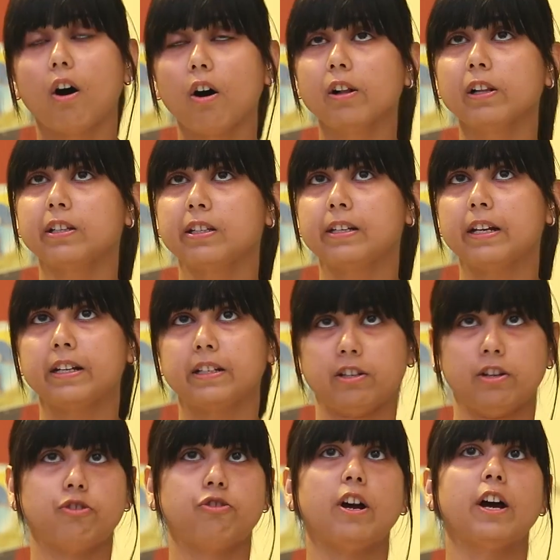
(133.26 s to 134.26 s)
all
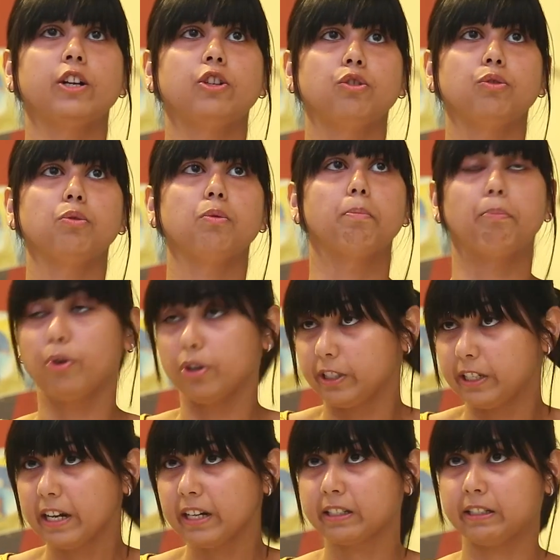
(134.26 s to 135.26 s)
states try to
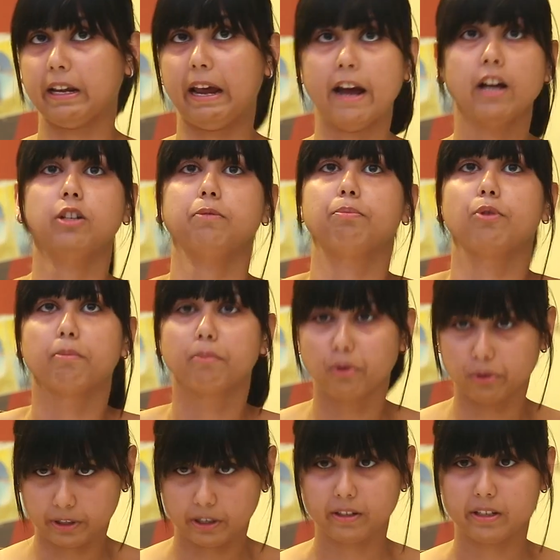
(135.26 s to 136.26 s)
protect and
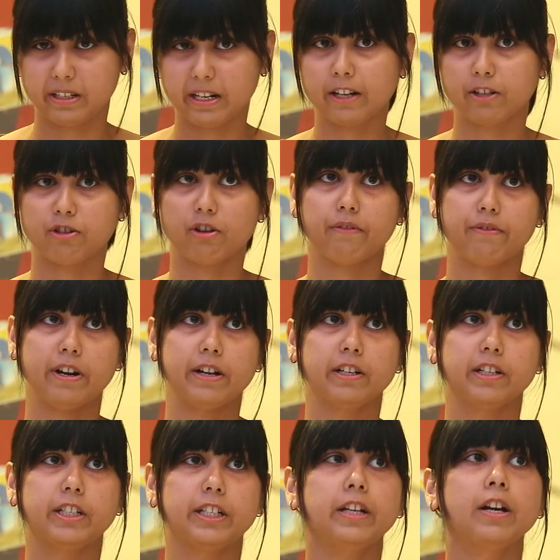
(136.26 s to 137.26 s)
promote state
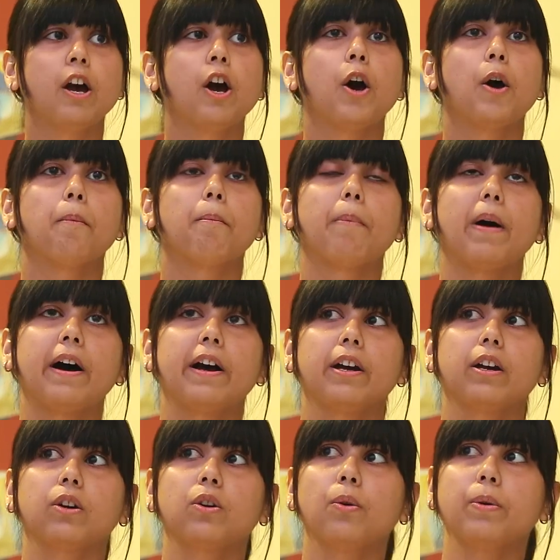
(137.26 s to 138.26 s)
sovereignty
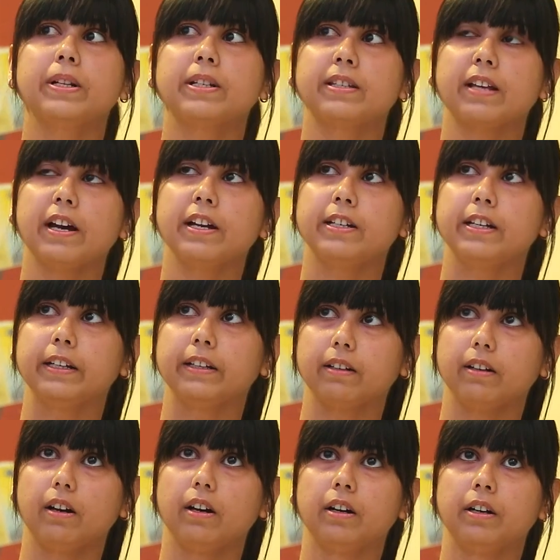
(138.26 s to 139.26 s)
by
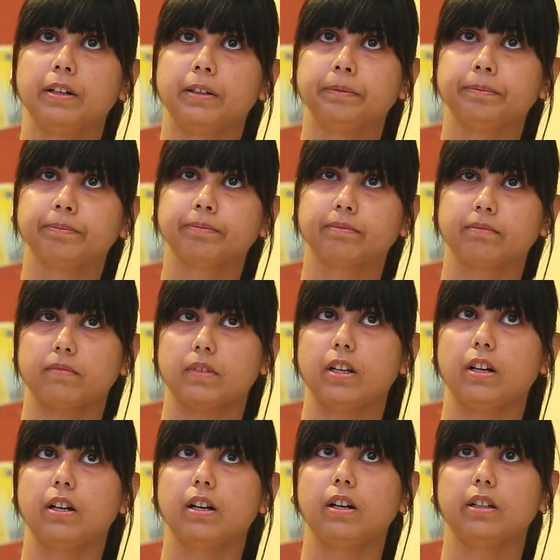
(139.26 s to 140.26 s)
coinciding
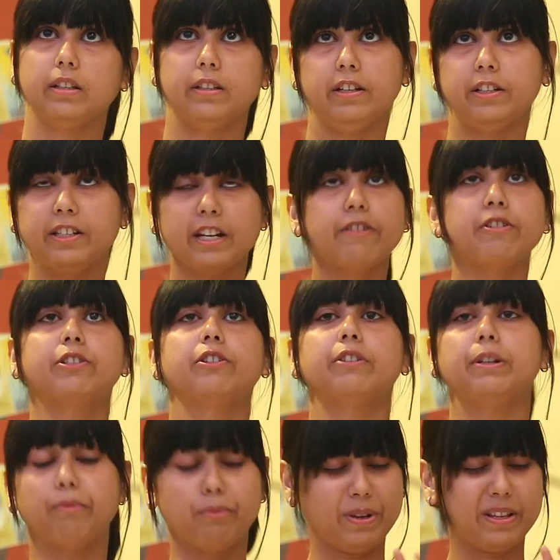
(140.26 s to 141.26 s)
the
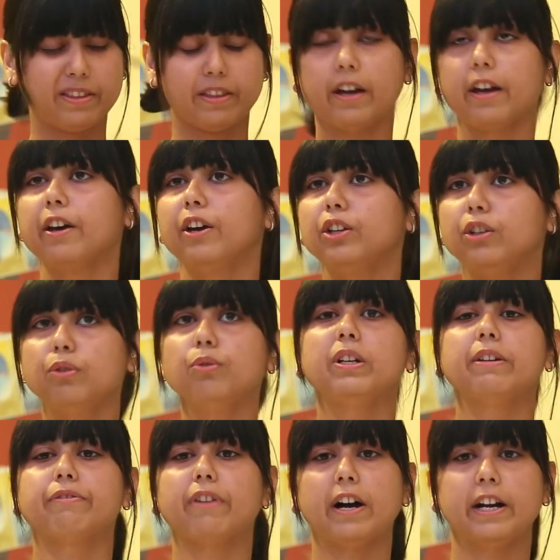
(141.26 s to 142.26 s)
territory with a
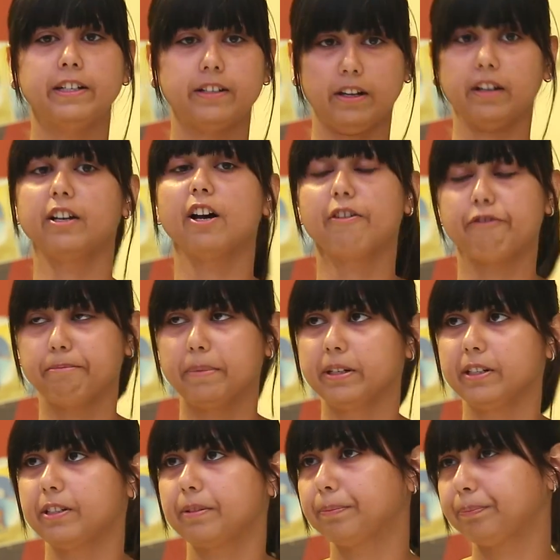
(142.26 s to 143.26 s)
unified
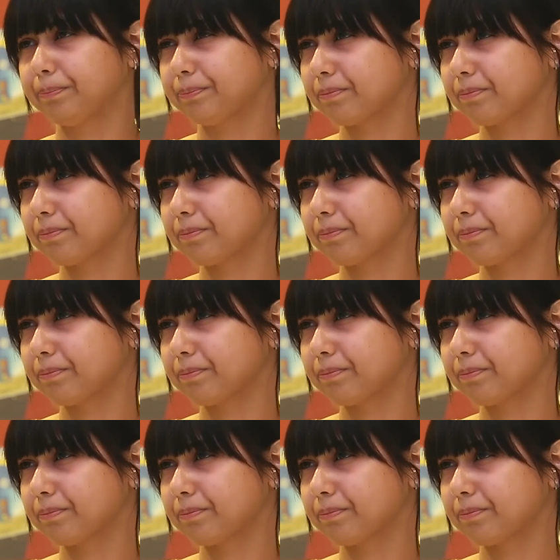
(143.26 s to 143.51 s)
government.